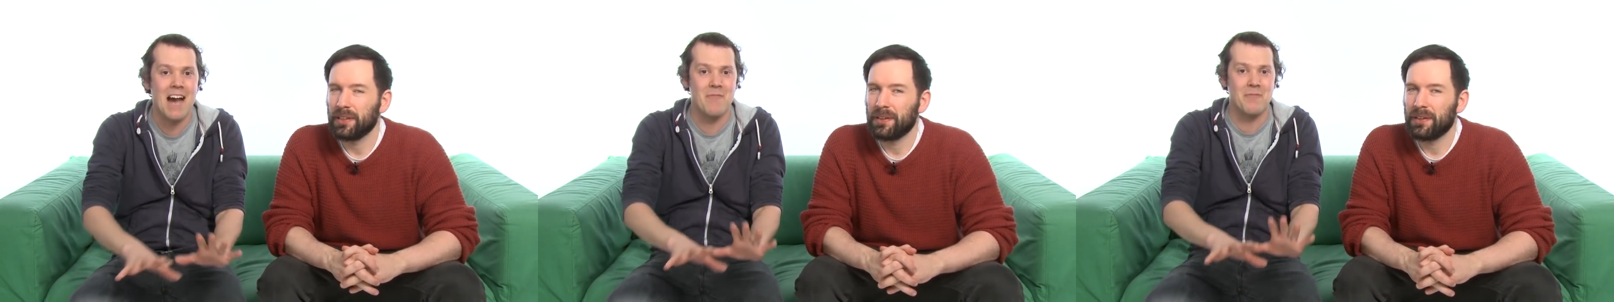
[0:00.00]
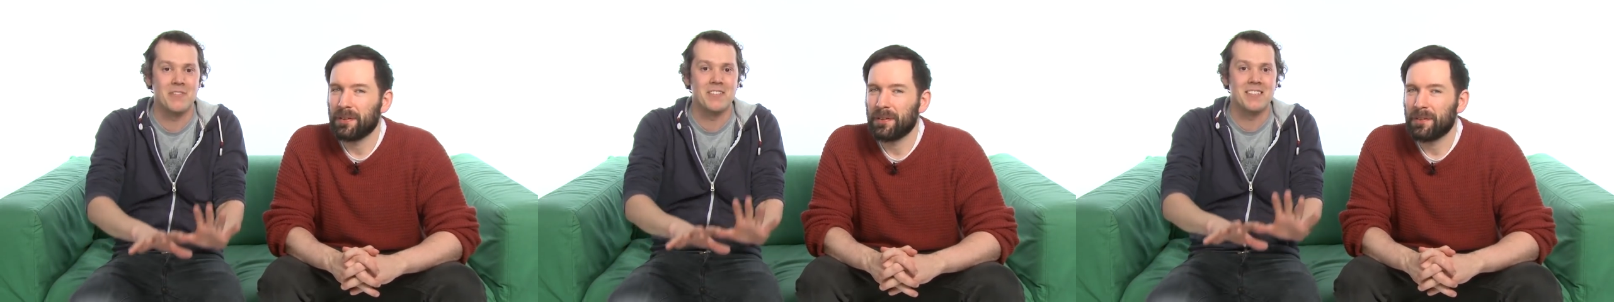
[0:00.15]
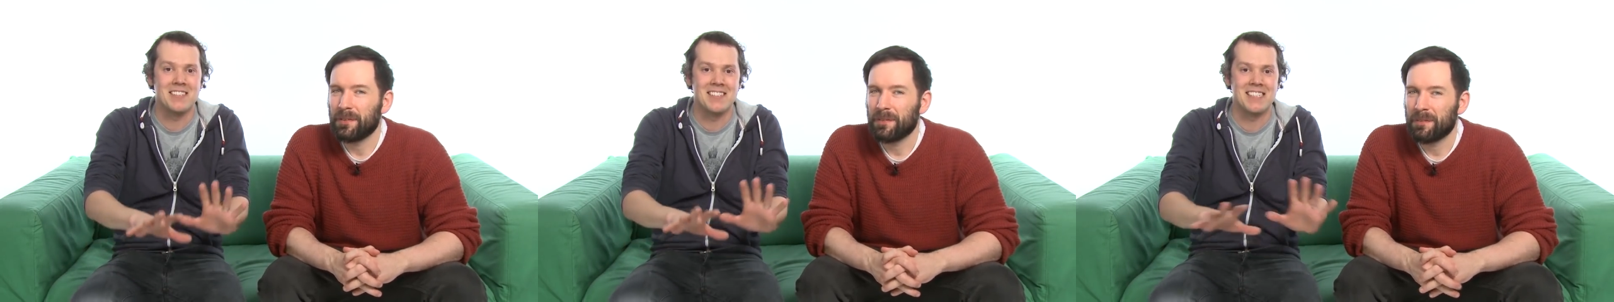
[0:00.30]

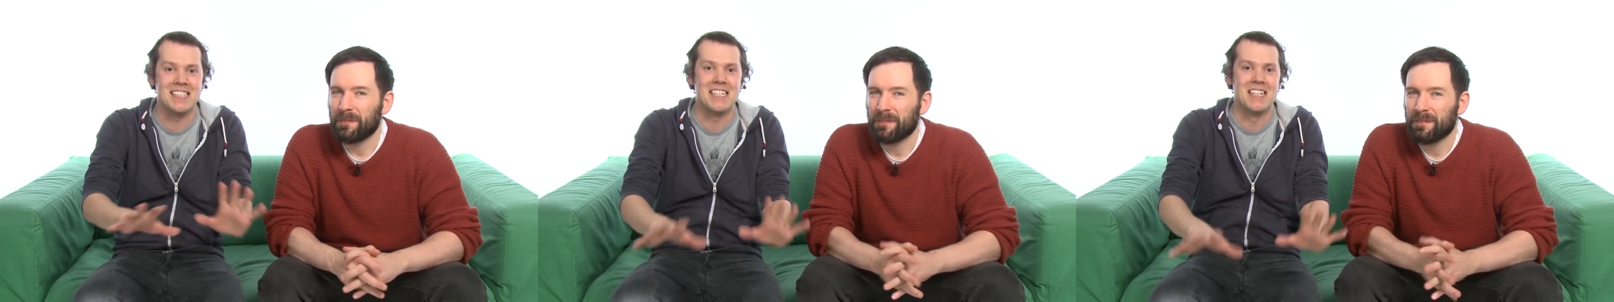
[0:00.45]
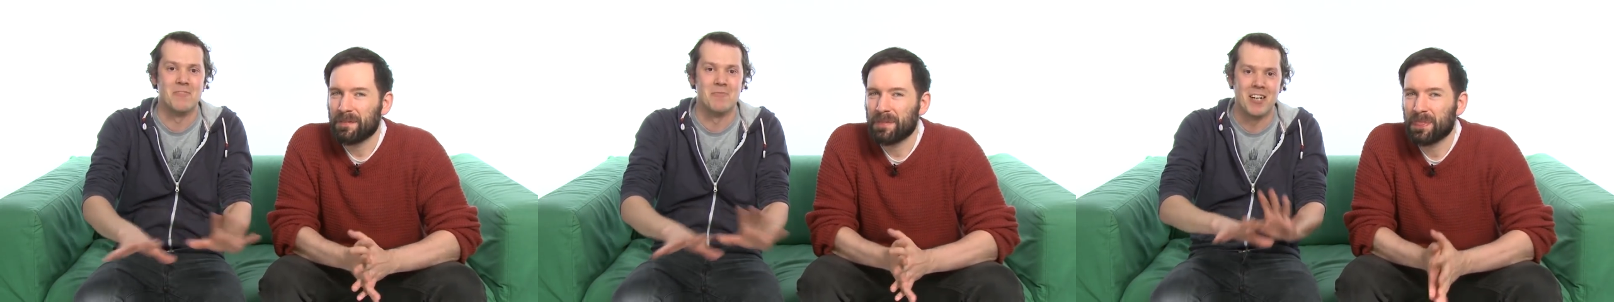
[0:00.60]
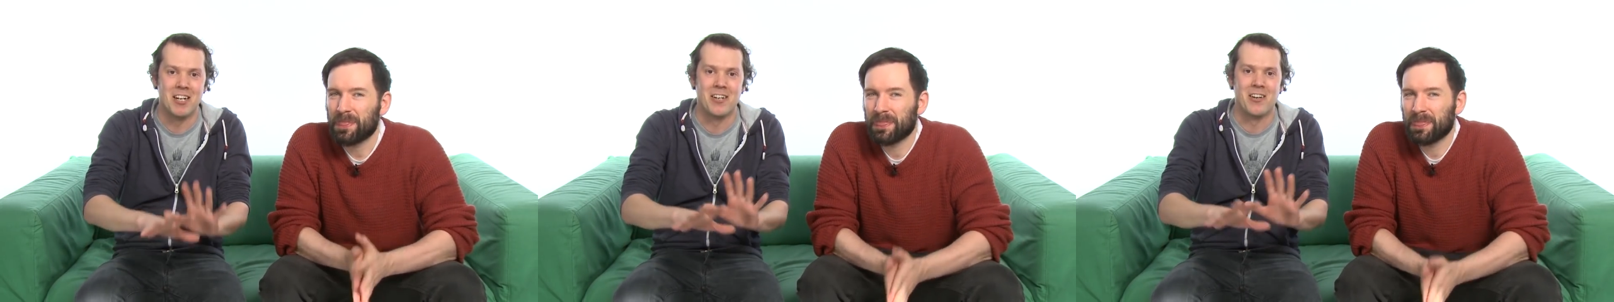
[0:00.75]
Speaker 1: haven't seen
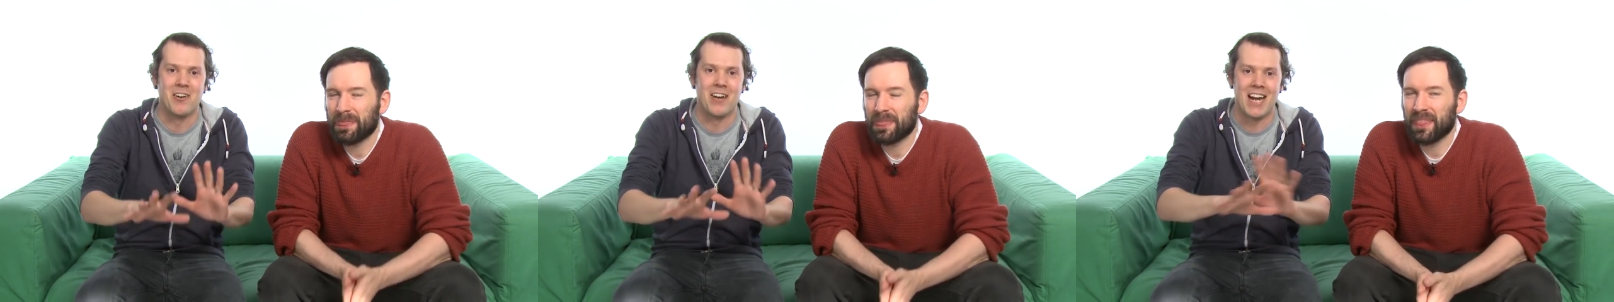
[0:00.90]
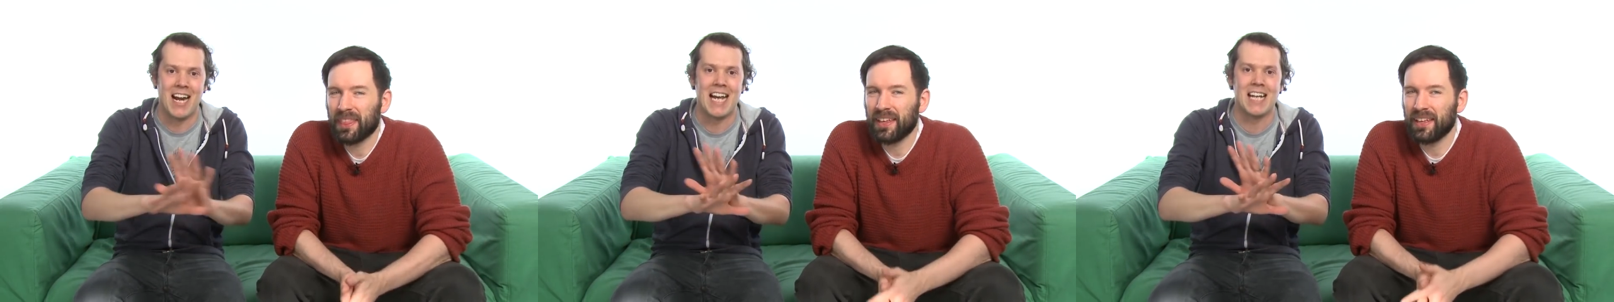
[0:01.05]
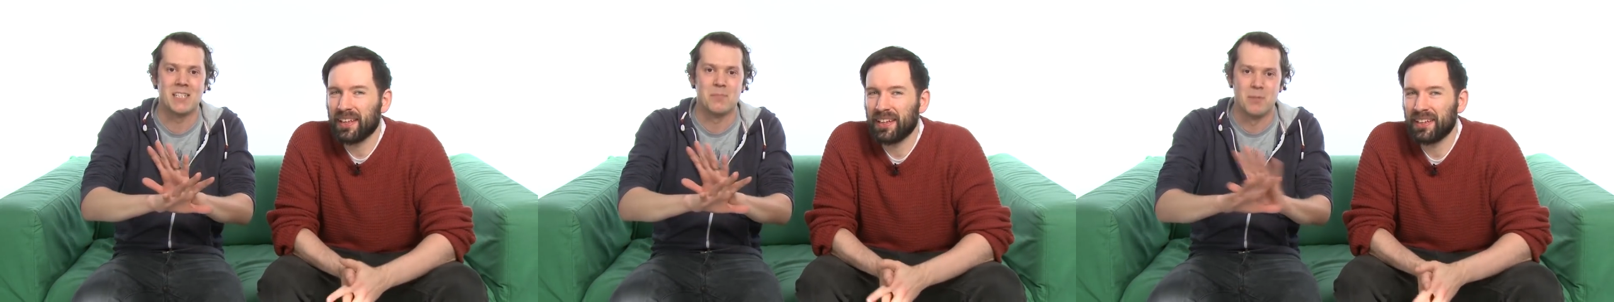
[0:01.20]
it running on
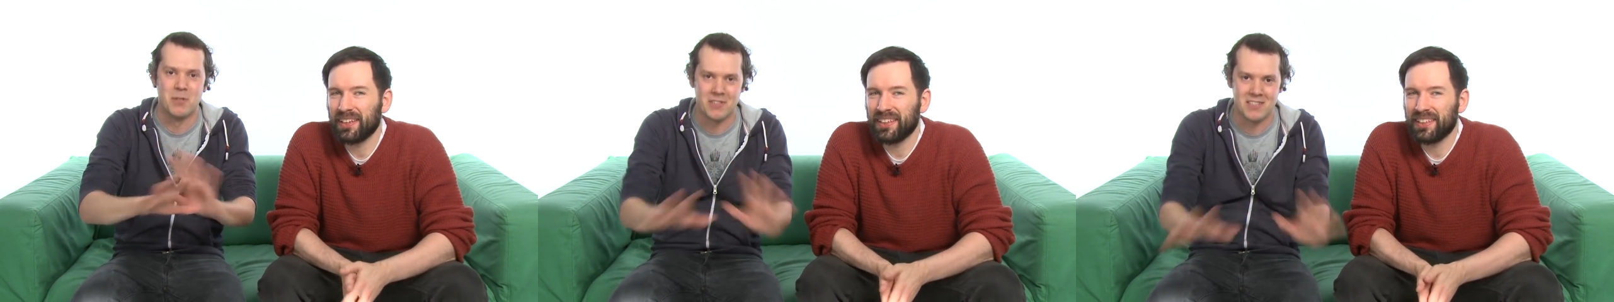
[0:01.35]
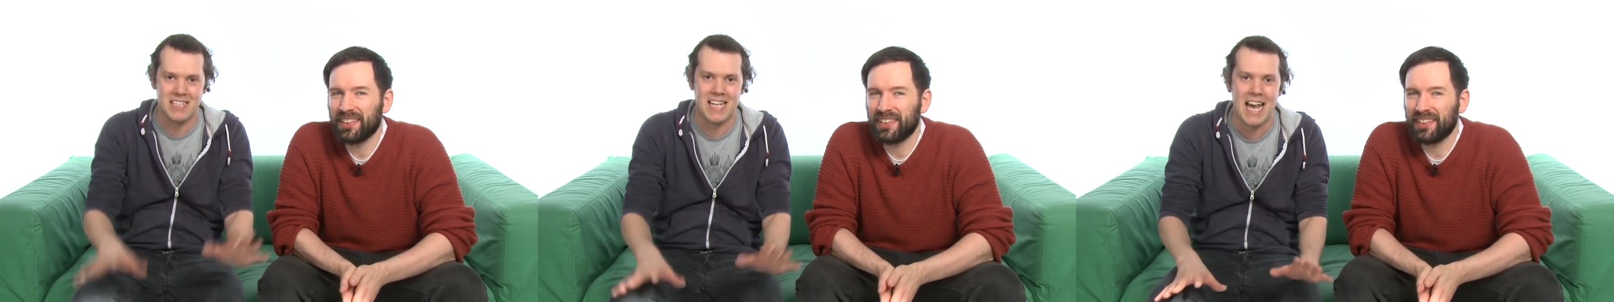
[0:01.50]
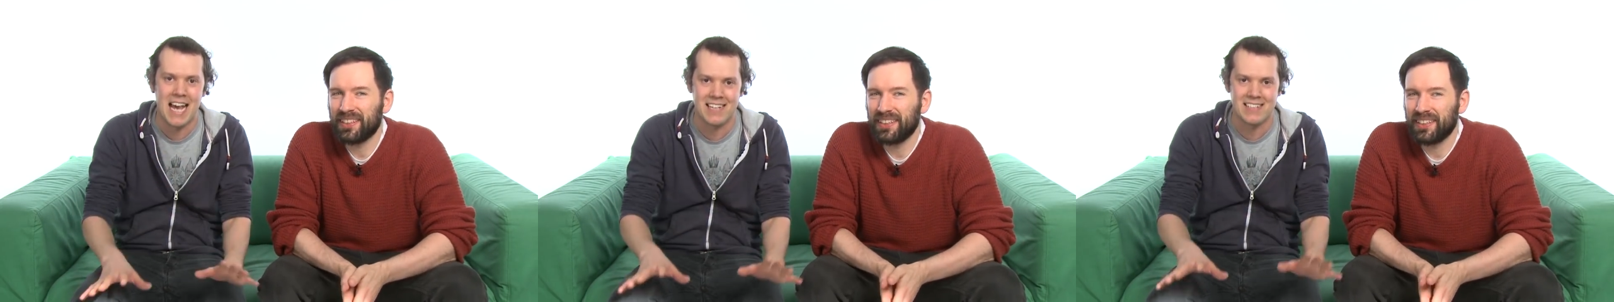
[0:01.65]
an Xbox
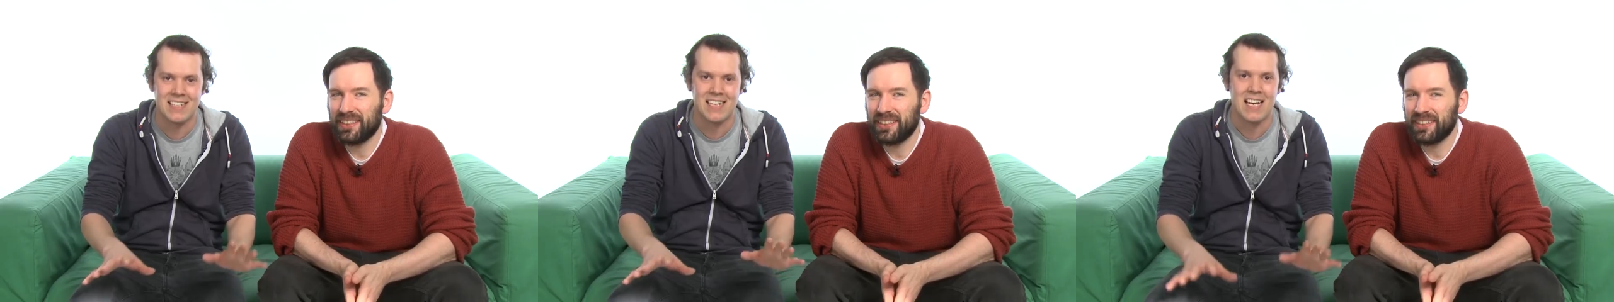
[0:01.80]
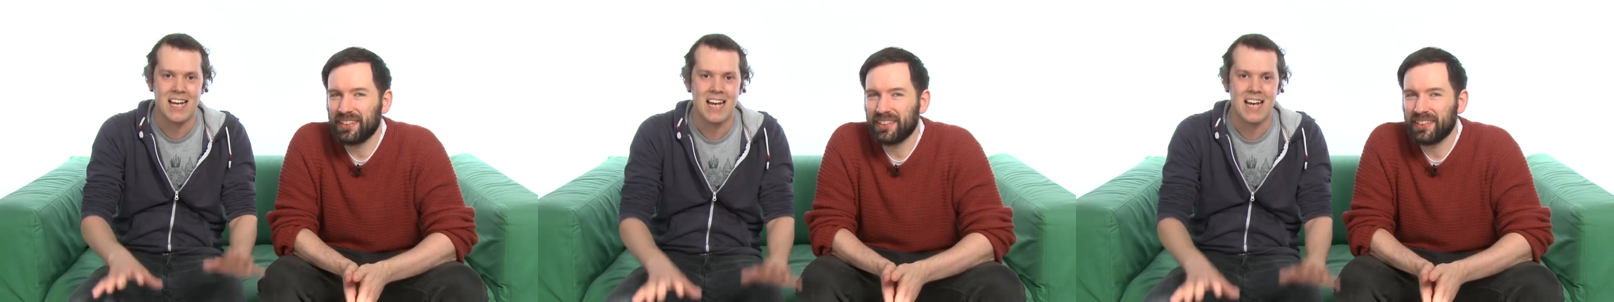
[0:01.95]
yet.